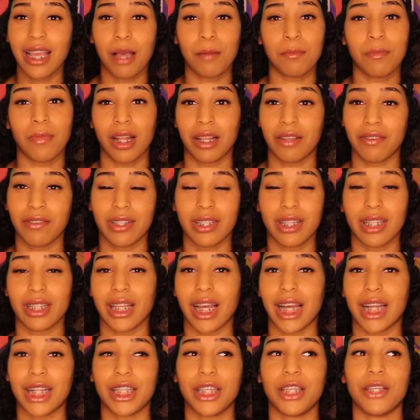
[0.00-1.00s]
I'm not even gonna
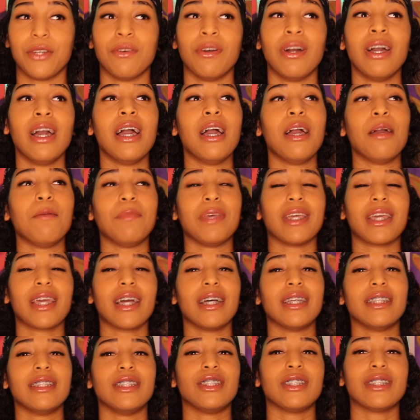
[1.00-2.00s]
lie to you,
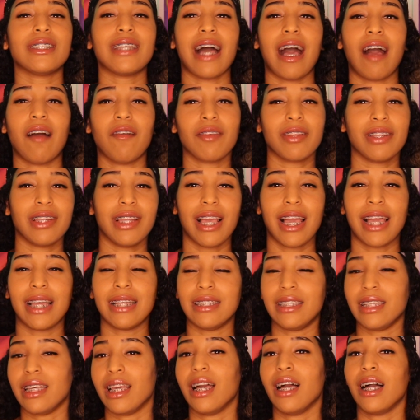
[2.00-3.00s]
because just having the
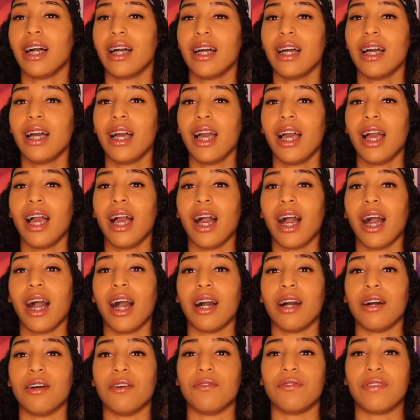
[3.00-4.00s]
idea
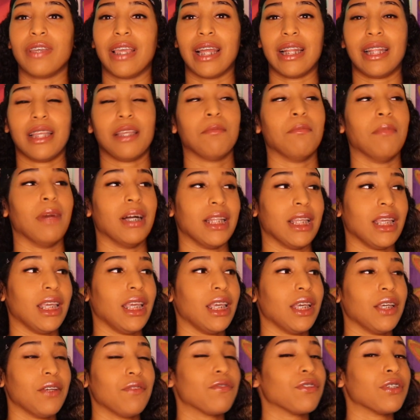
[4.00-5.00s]
of getting
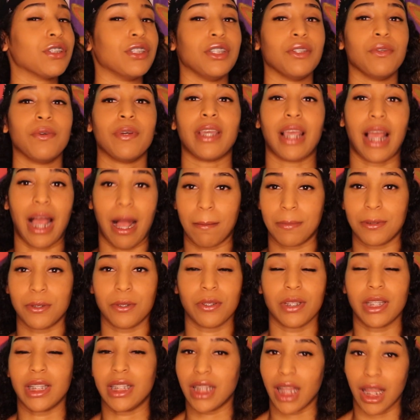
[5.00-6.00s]
money for doing
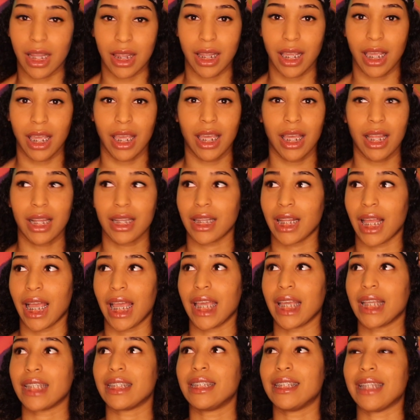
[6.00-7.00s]
absolutely nothing
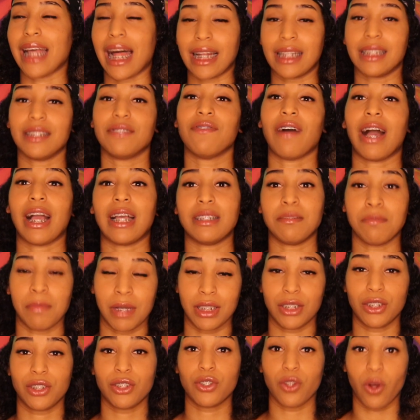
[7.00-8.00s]
like satisfies
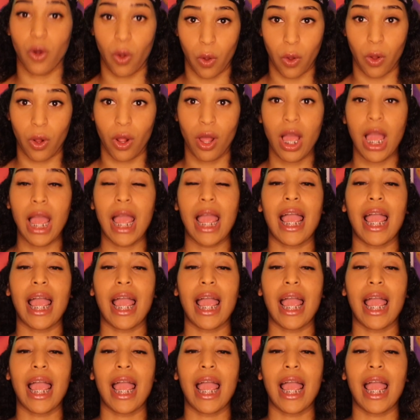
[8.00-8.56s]
my soul.